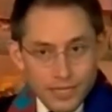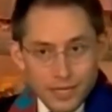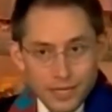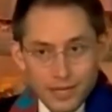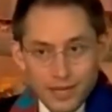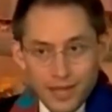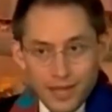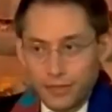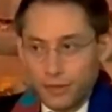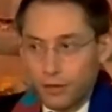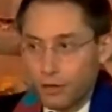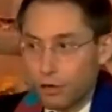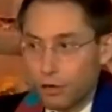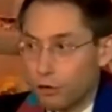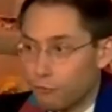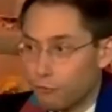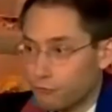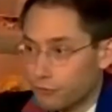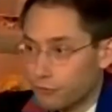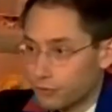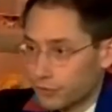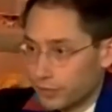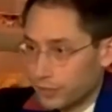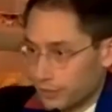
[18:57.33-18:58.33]
and the
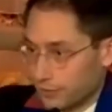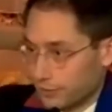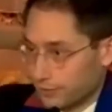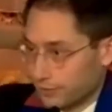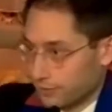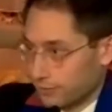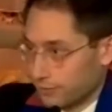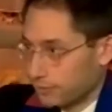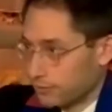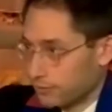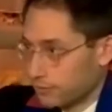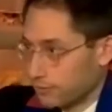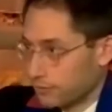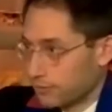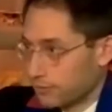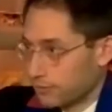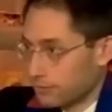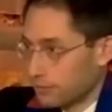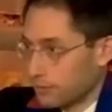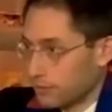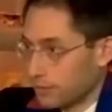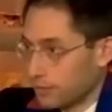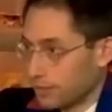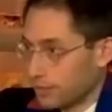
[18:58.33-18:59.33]
hopefulness
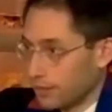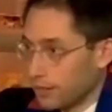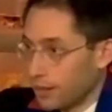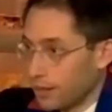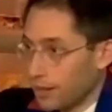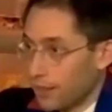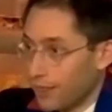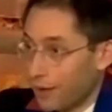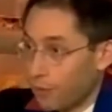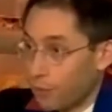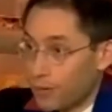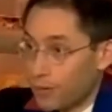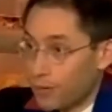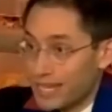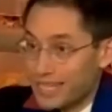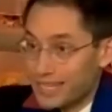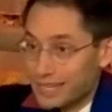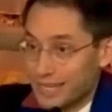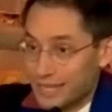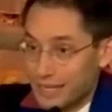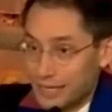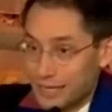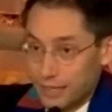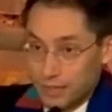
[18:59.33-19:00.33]
that we
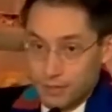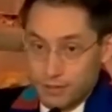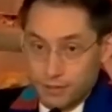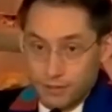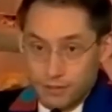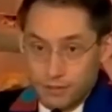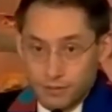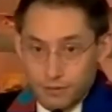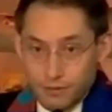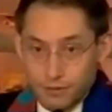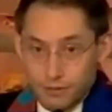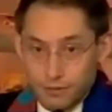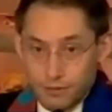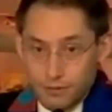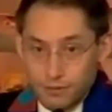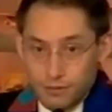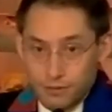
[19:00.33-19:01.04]
need to